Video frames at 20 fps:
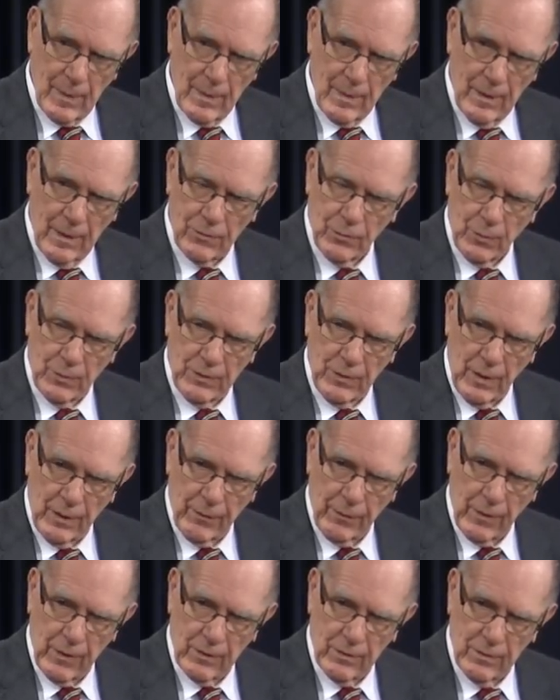as a result
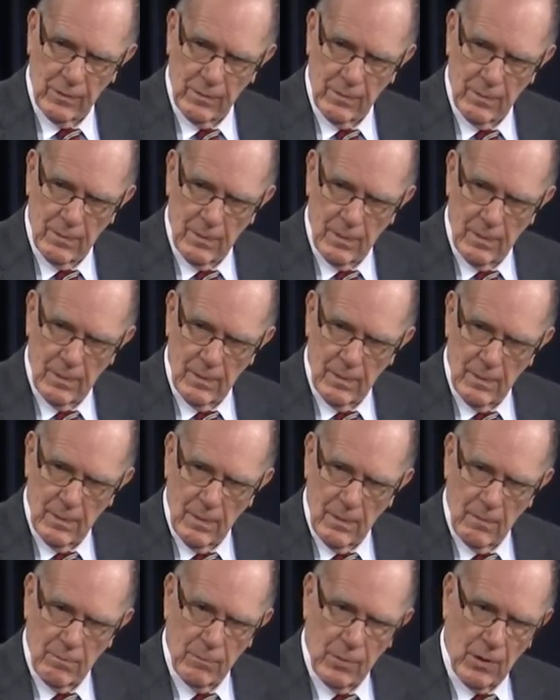of this.
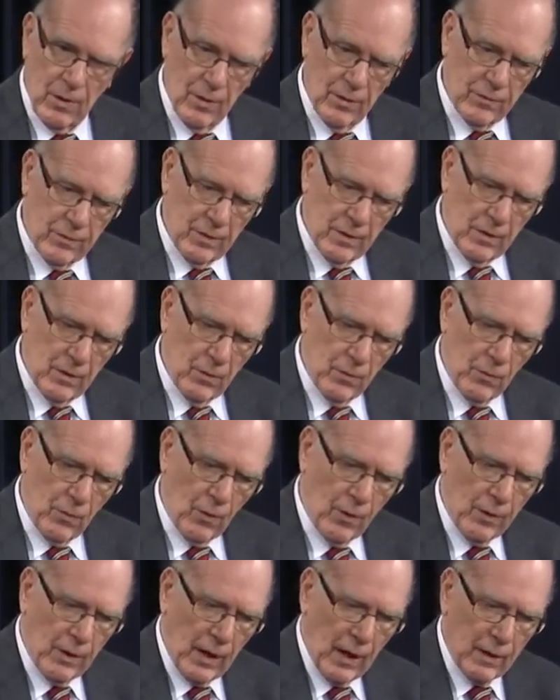Because you're
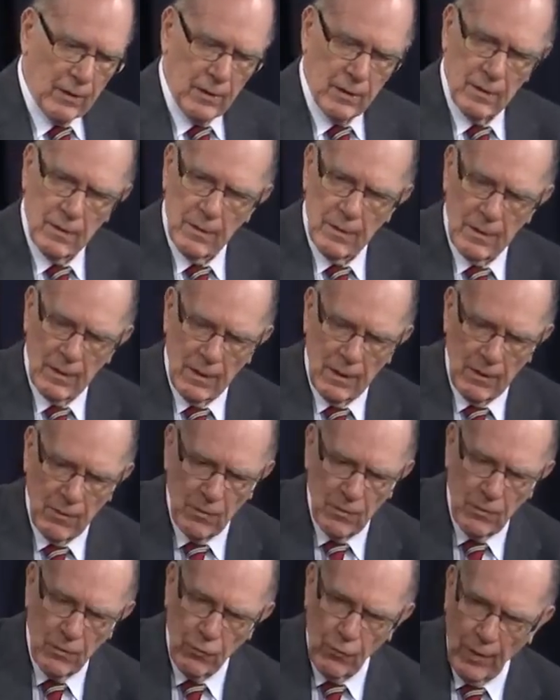going to get the
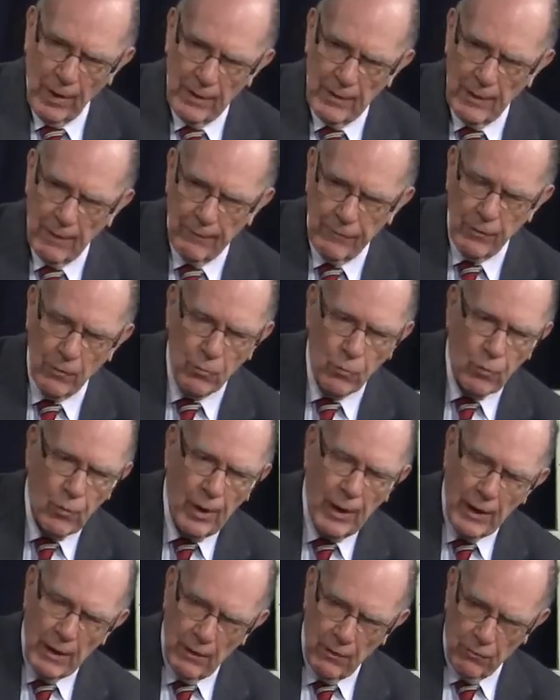threat of the
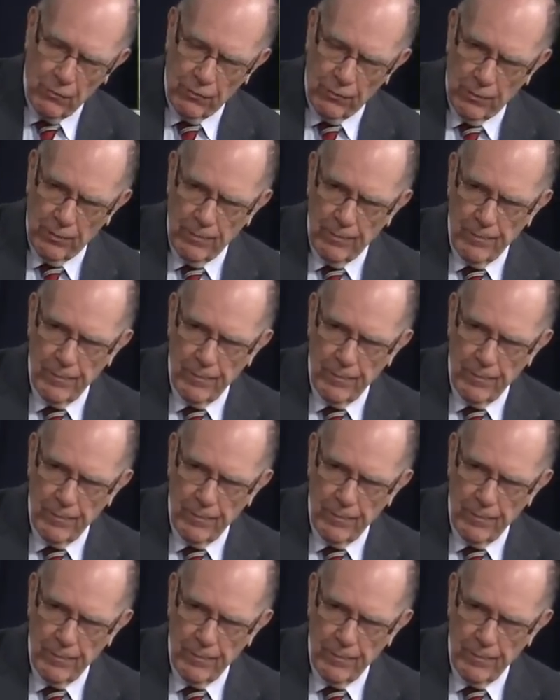rage